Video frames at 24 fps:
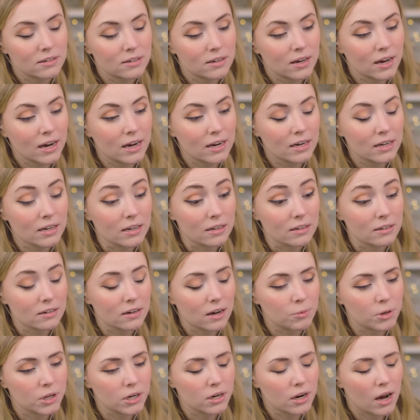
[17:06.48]
ain't it.
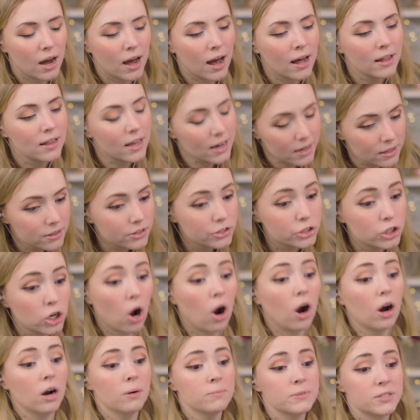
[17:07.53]
I mean, I like the
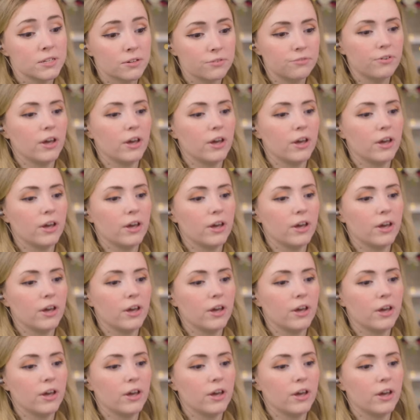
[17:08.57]
charms and